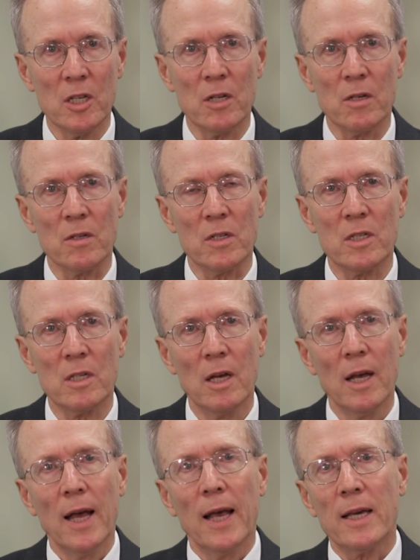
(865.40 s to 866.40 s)
years,
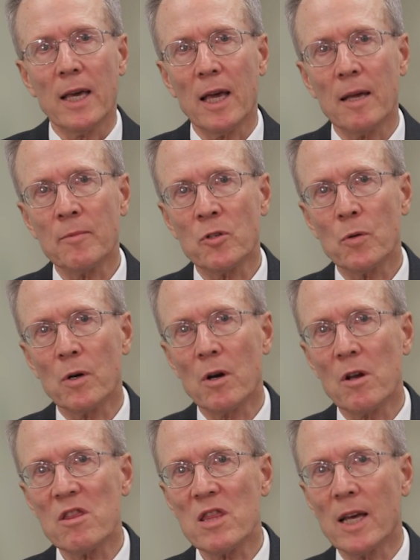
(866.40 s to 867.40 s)
came to
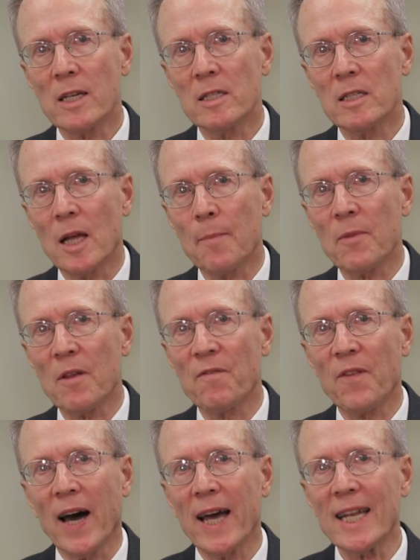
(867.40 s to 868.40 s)
earth and
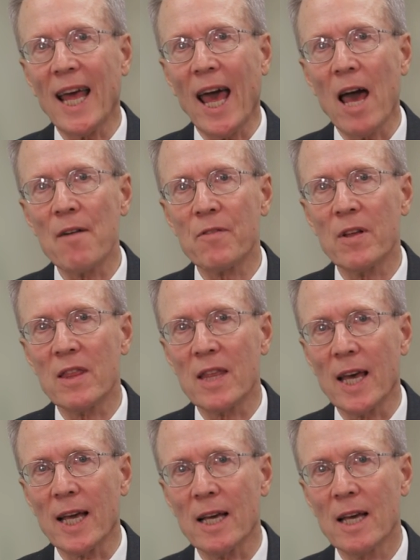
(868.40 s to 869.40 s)
indemnified
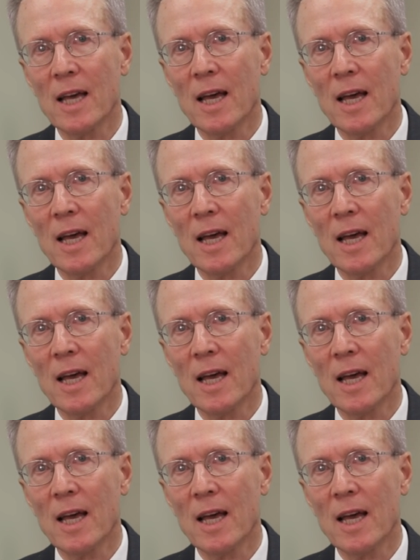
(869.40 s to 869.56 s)
everything,